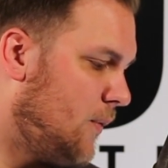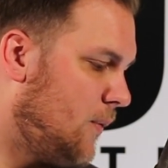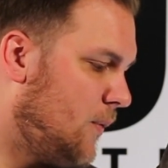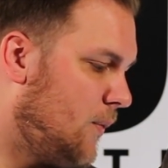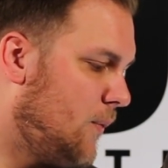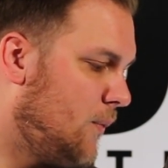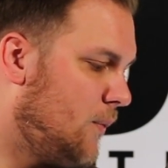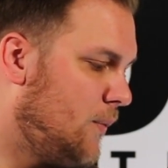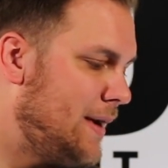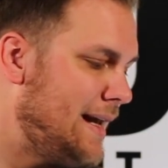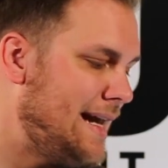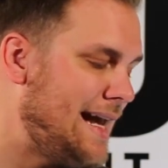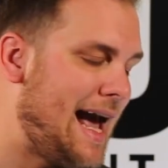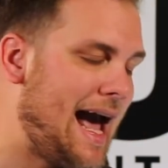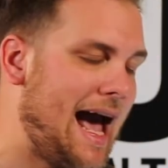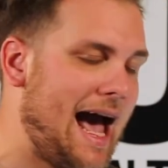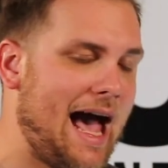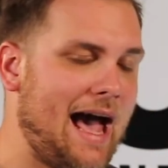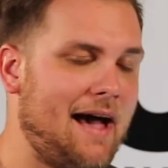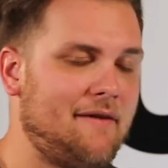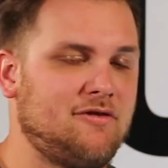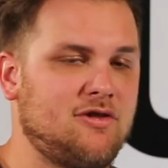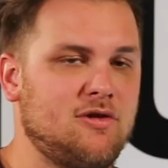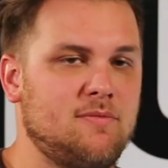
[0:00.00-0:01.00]
We
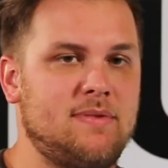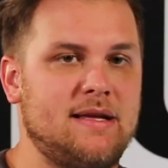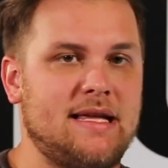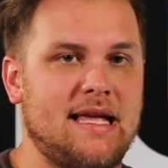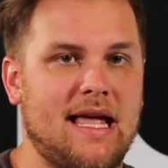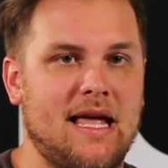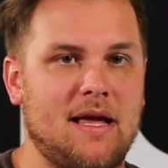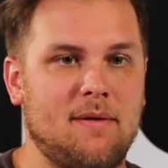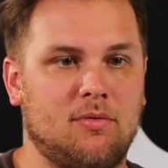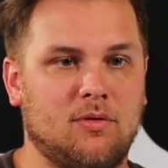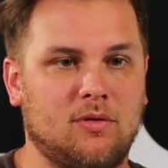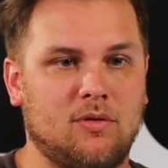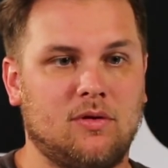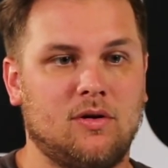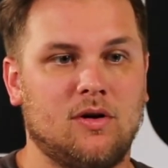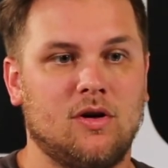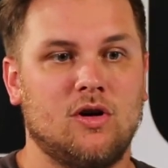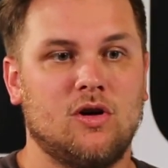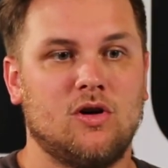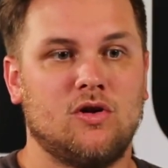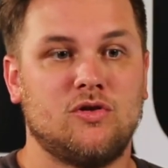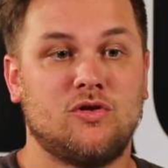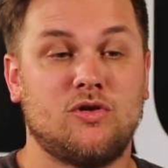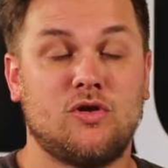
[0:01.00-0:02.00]
have to be able
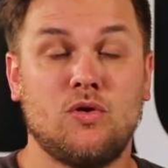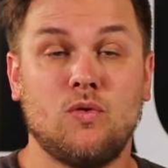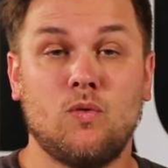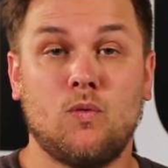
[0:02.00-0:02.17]
to